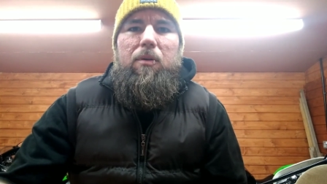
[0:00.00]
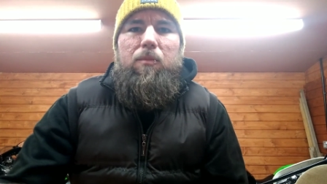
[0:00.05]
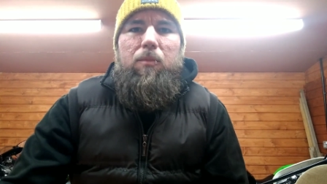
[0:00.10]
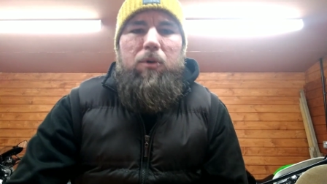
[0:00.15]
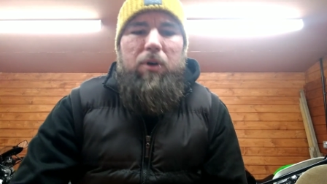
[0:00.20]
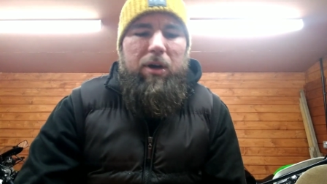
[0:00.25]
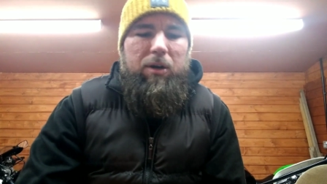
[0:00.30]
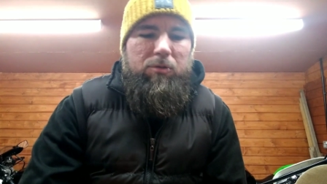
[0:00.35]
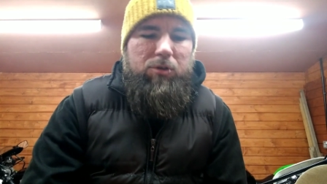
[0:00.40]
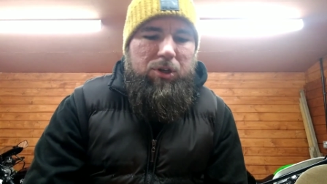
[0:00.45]

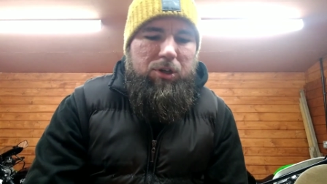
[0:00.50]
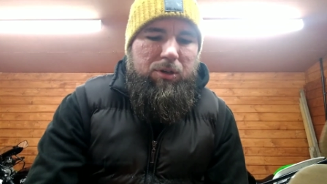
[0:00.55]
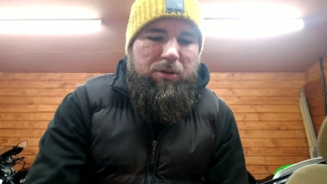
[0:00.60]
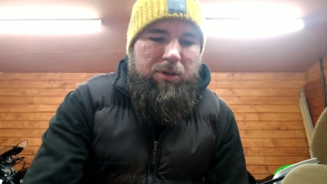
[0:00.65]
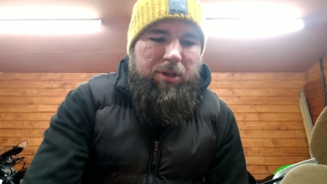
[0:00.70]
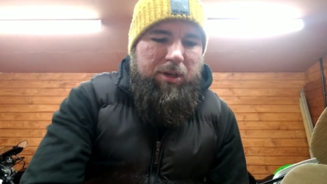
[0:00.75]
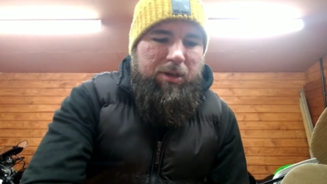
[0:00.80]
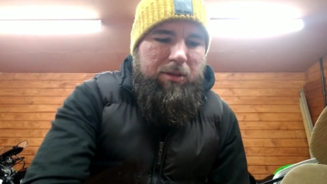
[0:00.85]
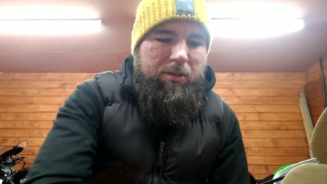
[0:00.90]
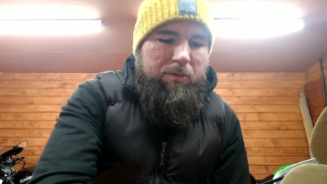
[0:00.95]
What else do you
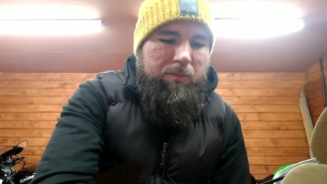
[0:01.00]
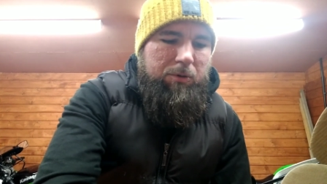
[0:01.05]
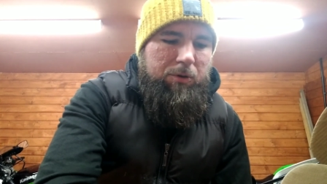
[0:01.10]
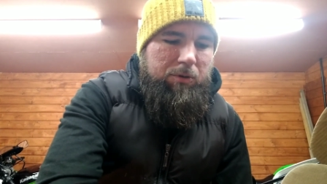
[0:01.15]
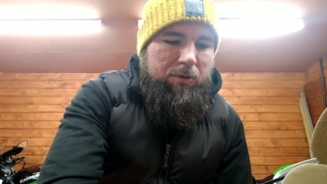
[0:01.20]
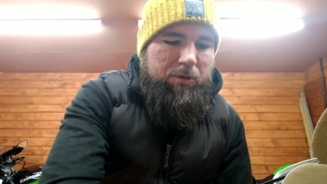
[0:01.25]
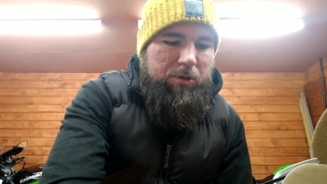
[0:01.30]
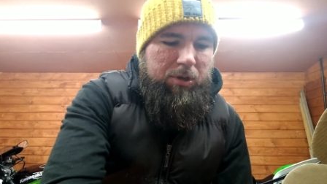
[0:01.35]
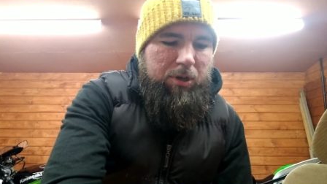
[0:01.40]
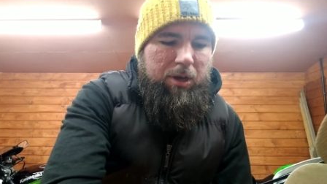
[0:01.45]
get in the
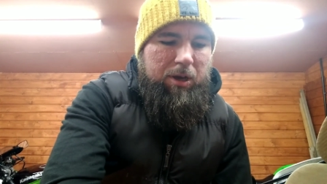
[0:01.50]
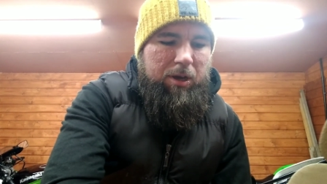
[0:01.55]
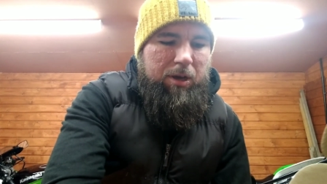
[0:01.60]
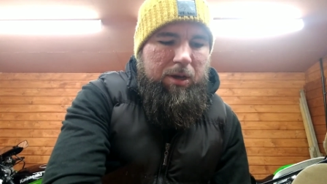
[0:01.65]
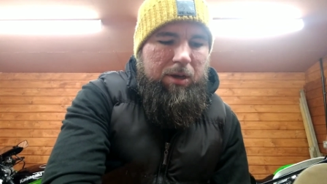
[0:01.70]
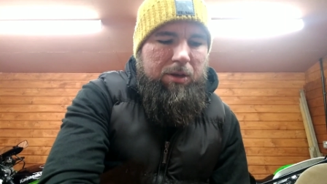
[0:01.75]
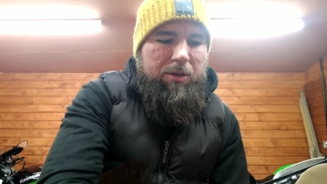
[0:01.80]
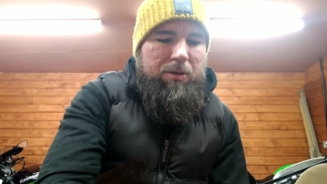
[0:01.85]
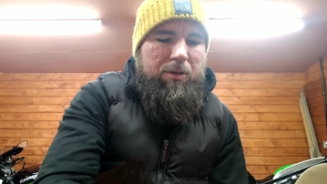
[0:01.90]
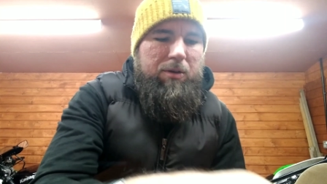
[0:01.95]
box?
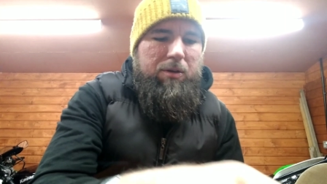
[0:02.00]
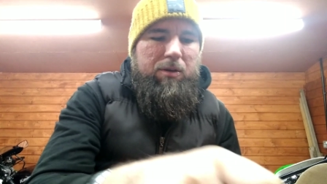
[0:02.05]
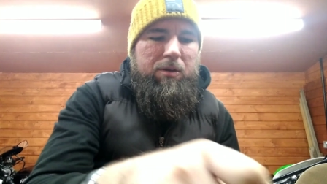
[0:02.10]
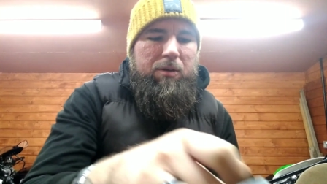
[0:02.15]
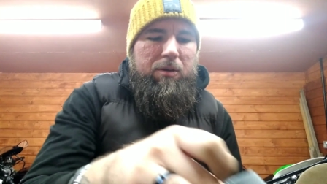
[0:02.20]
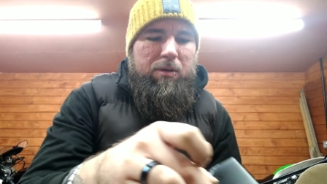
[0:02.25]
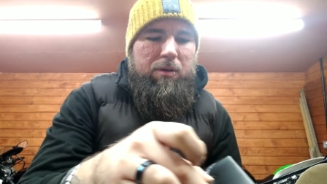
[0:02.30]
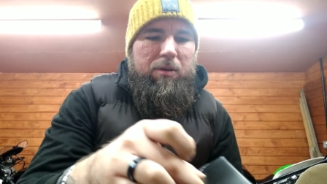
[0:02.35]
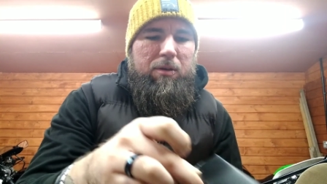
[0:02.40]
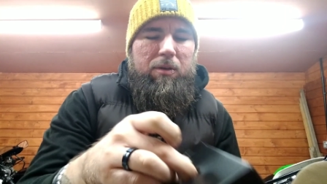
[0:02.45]

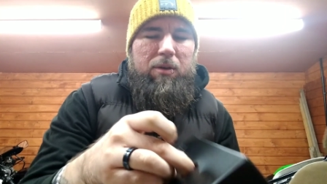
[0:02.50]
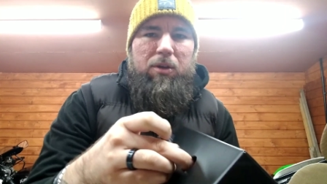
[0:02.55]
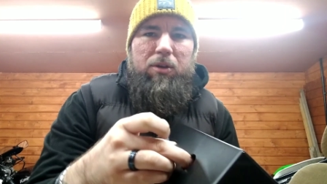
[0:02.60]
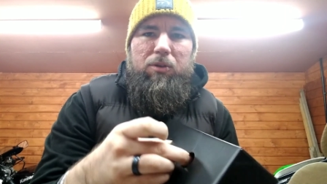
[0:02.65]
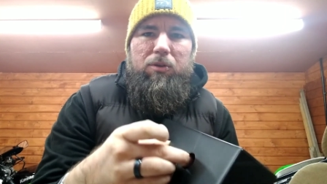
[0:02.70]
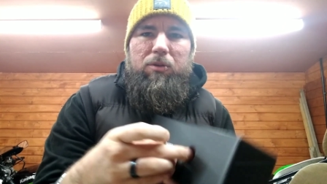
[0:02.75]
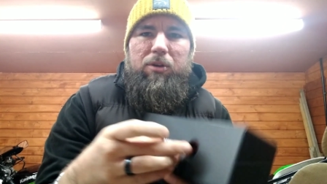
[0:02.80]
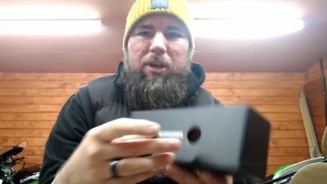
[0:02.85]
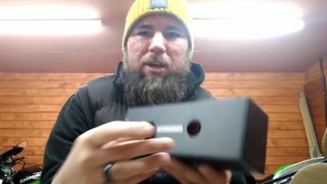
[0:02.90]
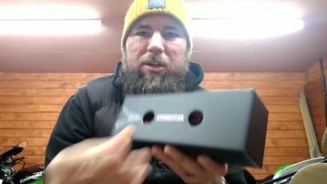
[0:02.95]

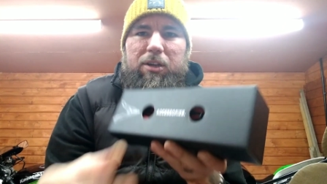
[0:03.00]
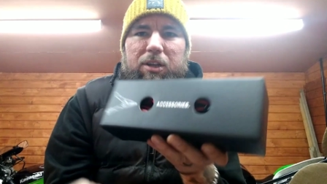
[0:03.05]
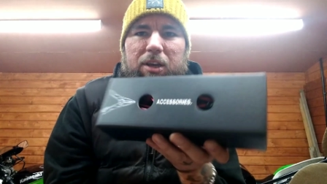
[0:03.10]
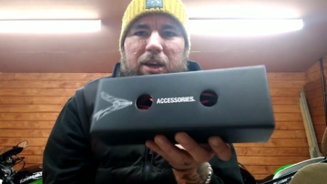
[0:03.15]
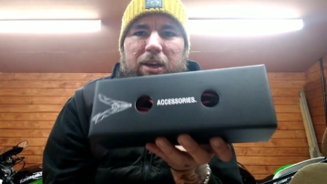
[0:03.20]
You get